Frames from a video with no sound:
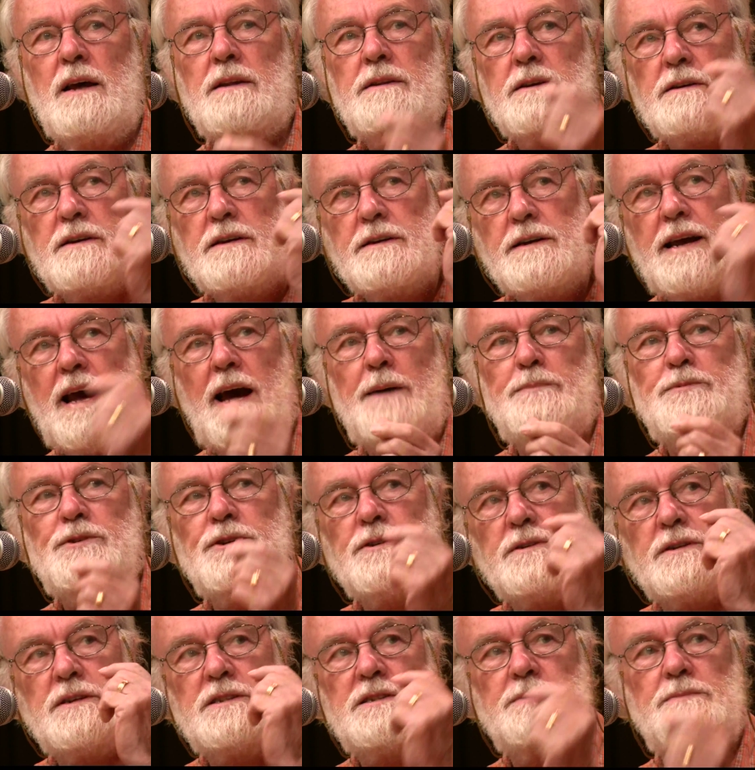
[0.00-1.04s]
that can
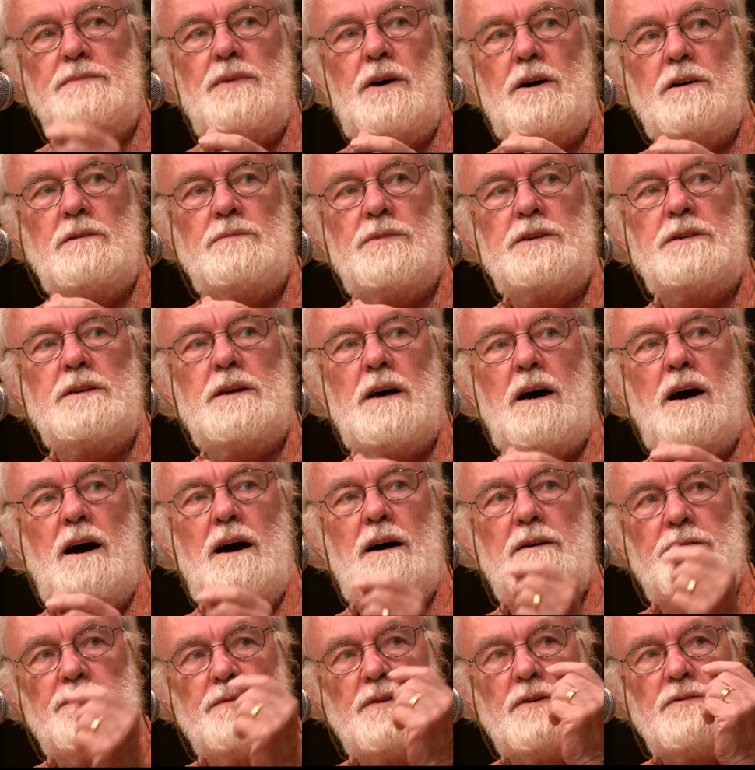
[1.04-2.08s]
capture this moment
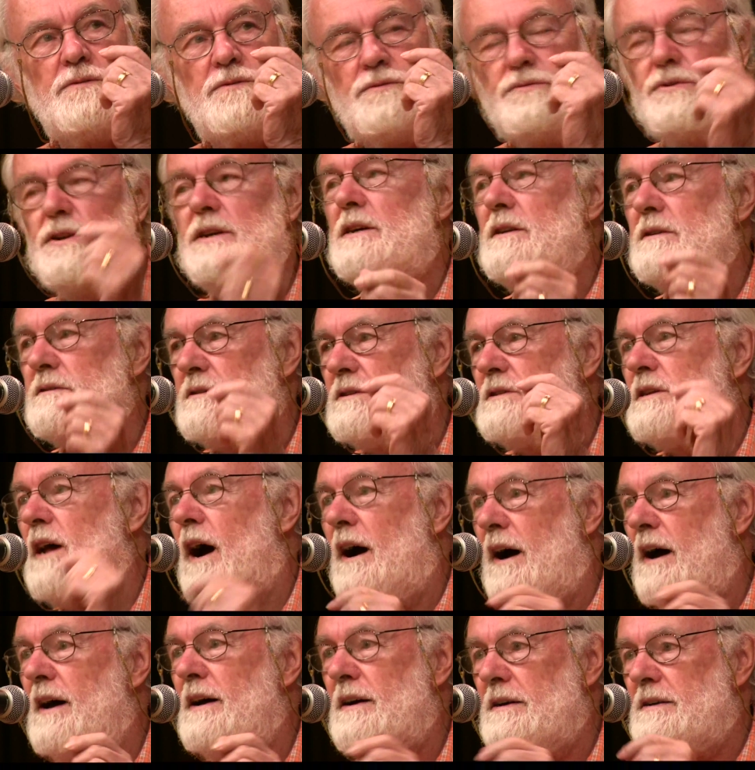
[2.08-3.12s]
of real
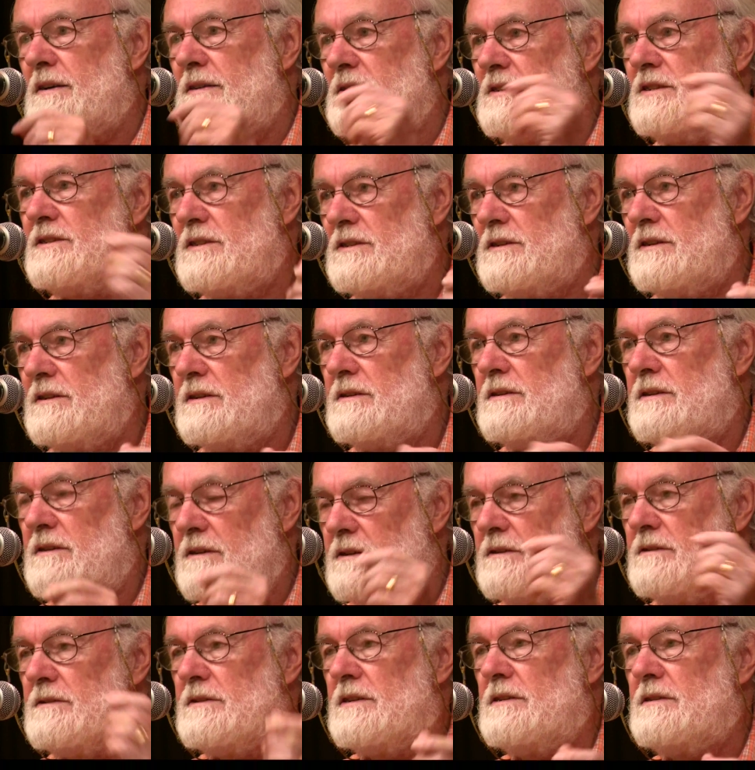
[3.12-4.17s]
dire
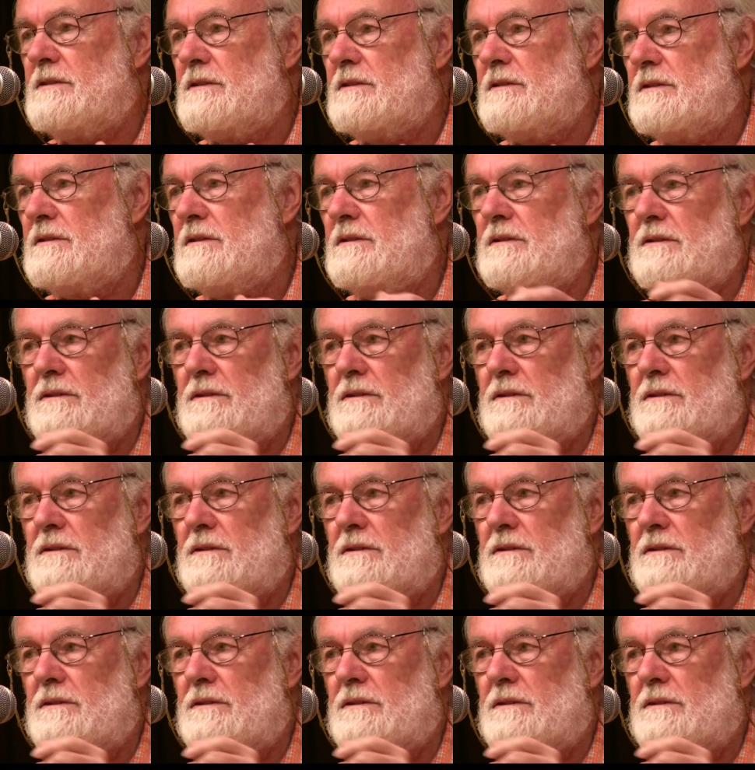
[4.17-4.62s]
conditions